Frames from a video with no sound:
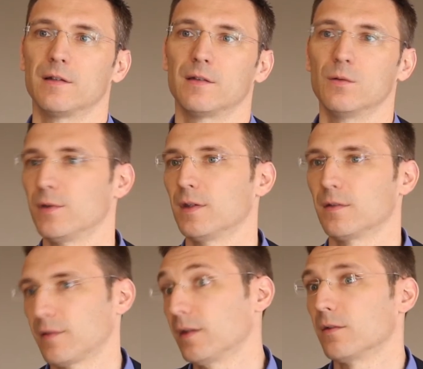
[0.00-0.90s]
is using
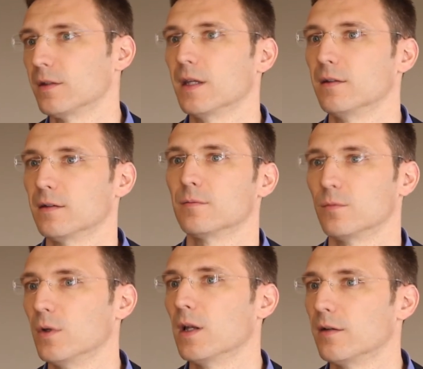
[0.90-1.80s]
sensor data,
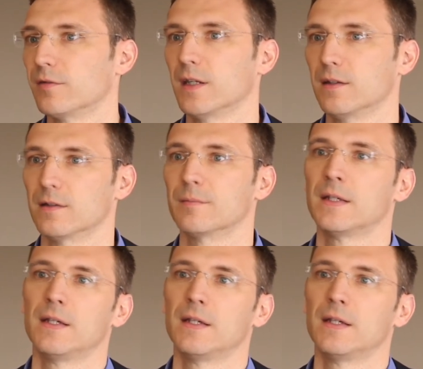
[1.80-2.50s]
real-life data.